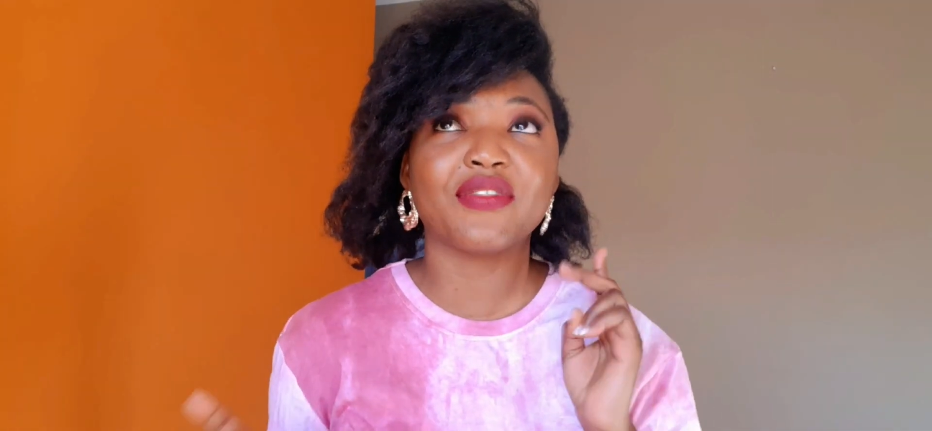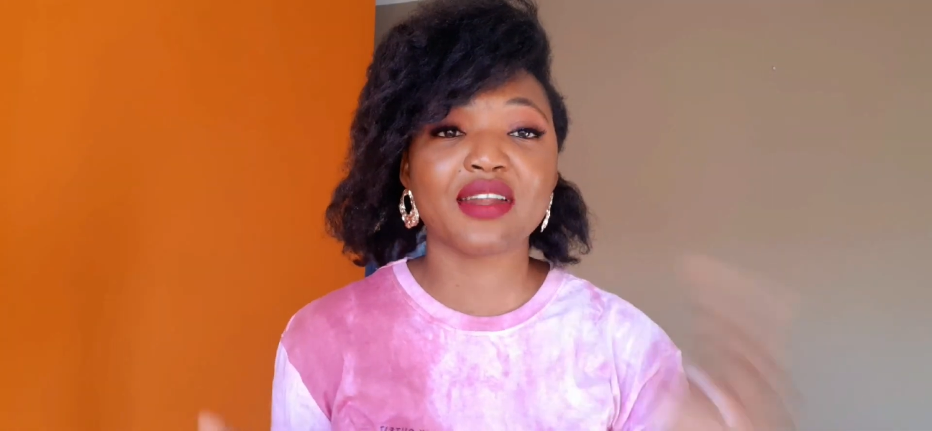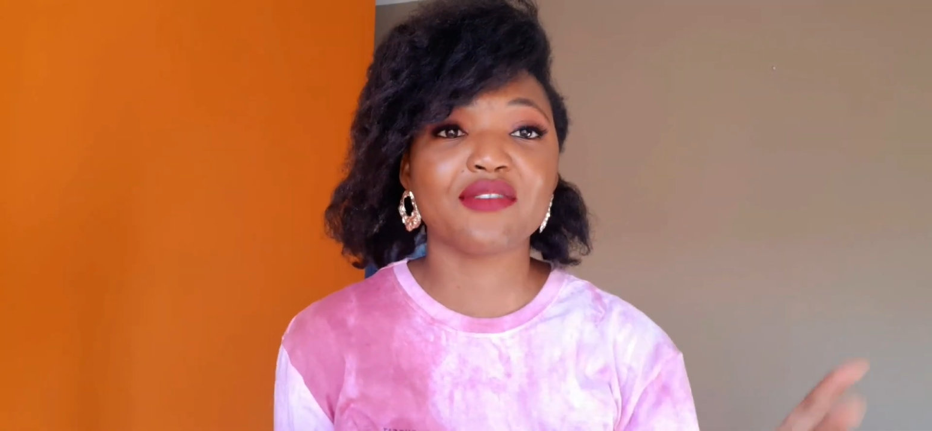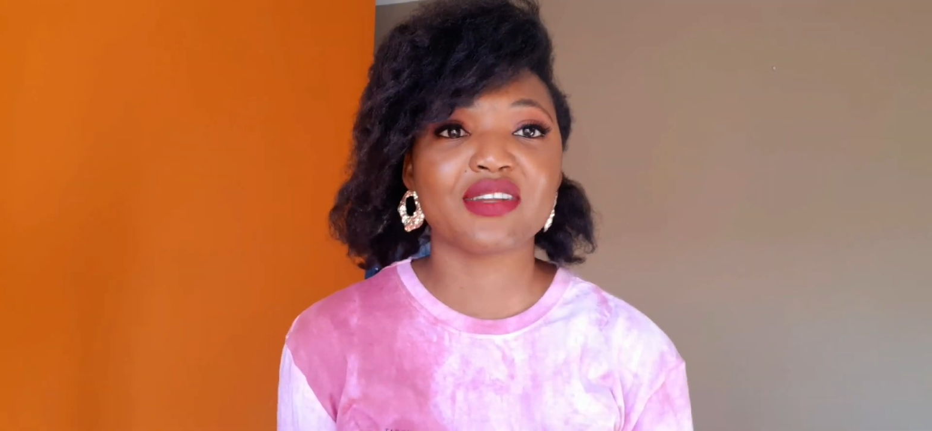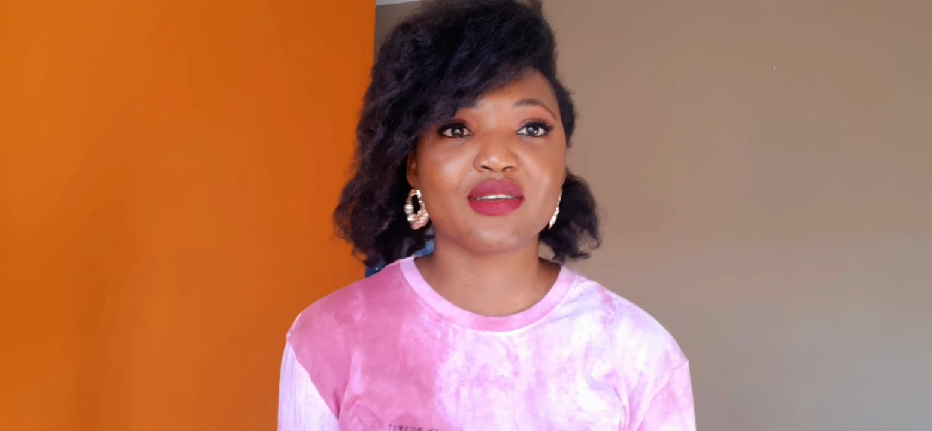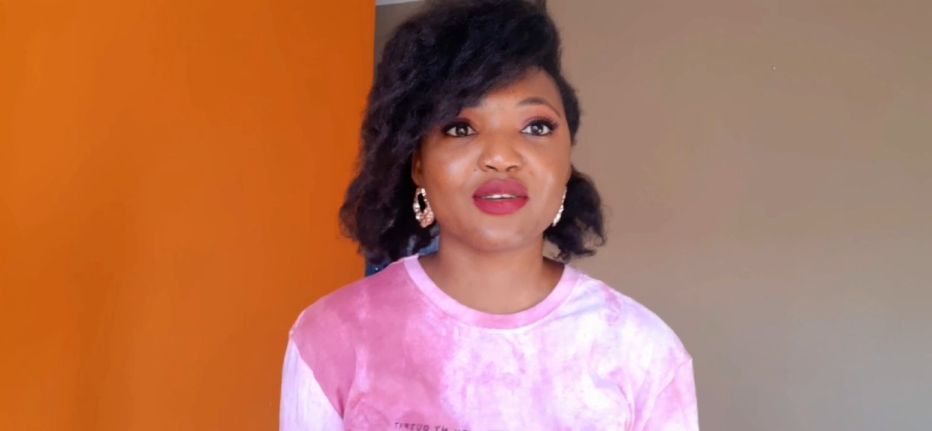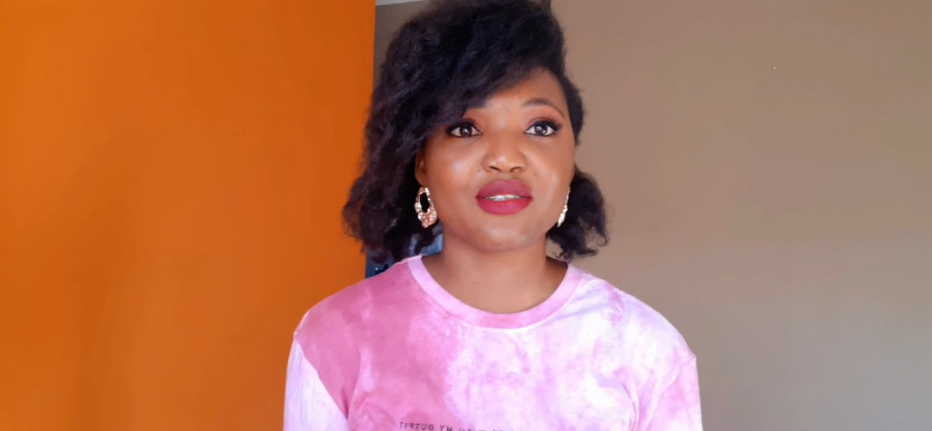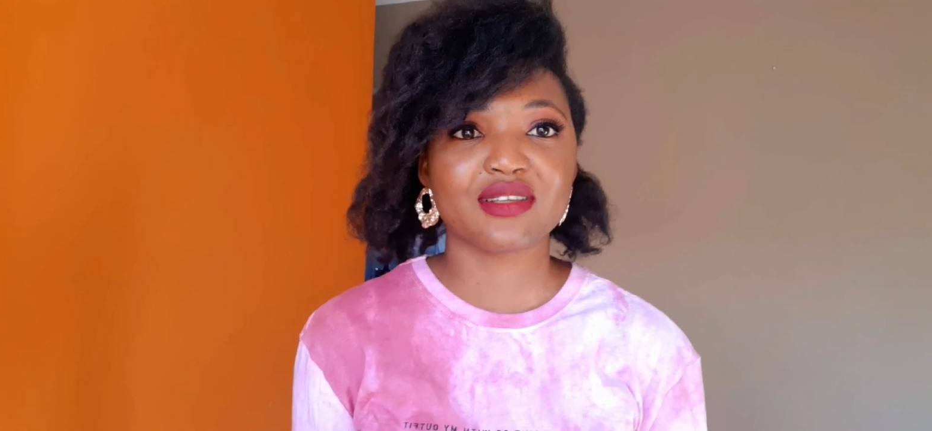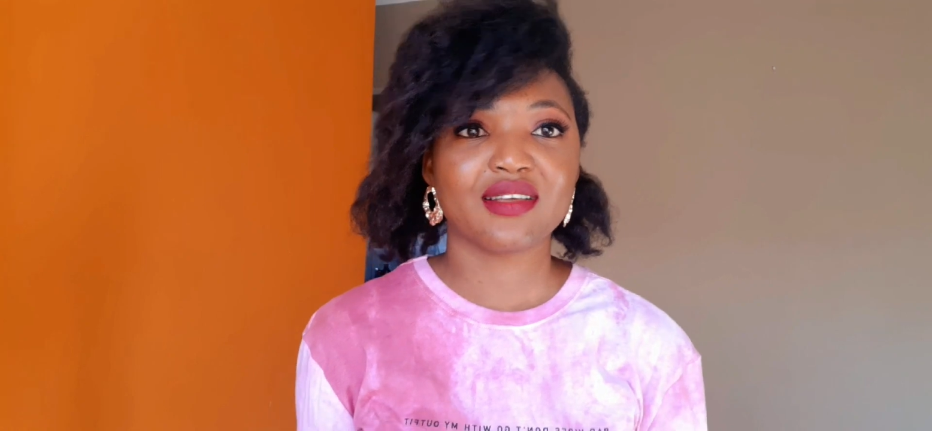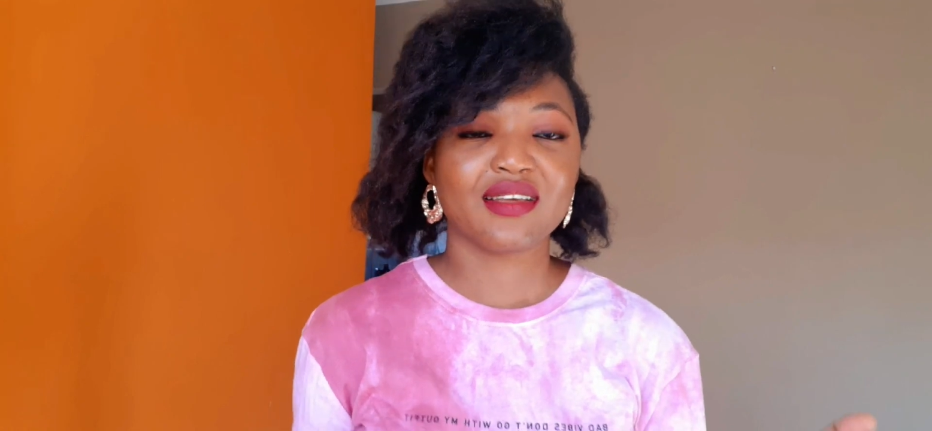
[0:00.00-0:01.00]
3
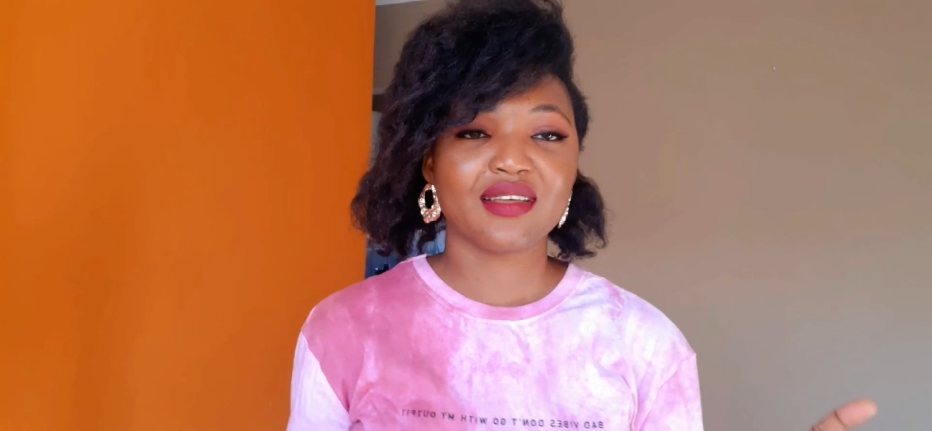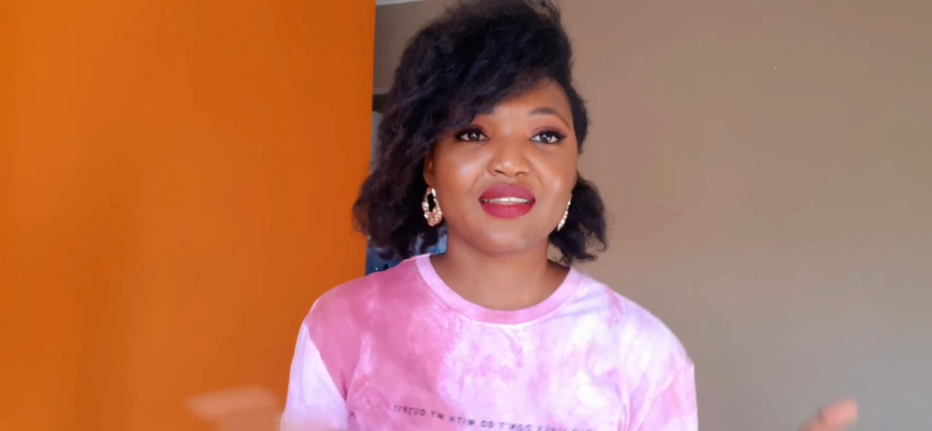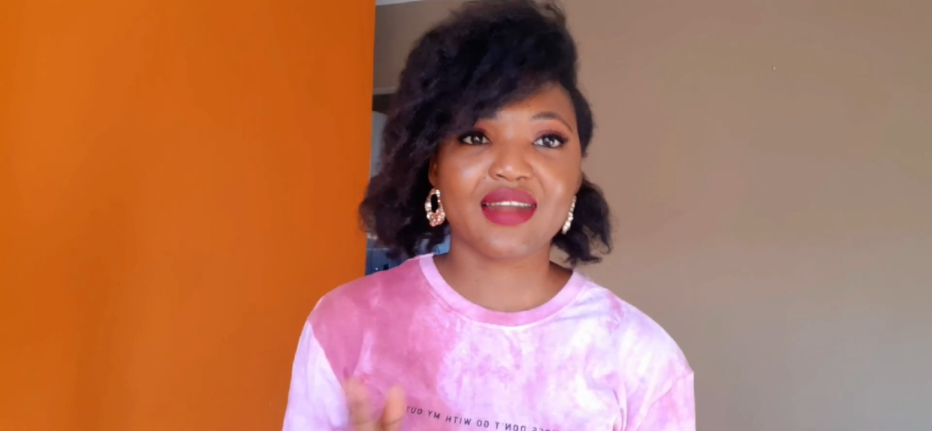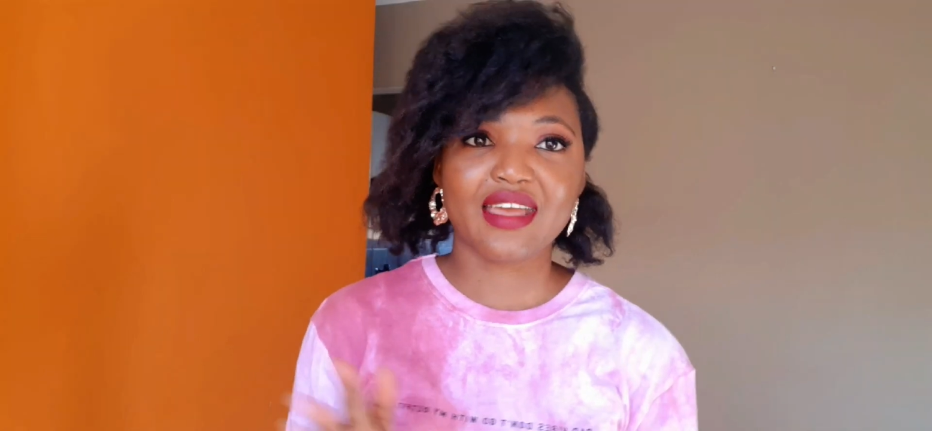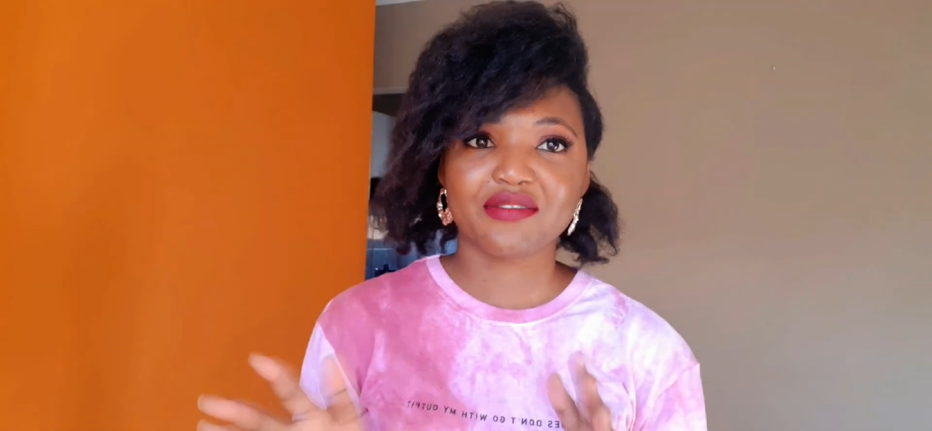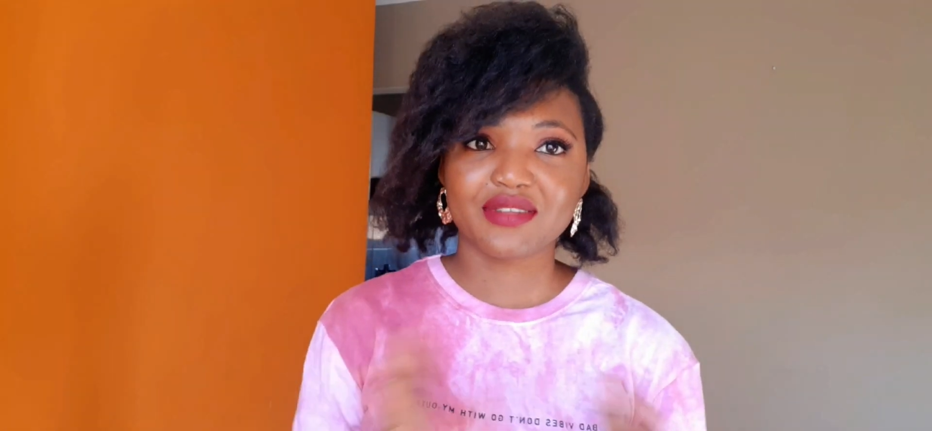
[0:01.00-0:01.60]
videos that I have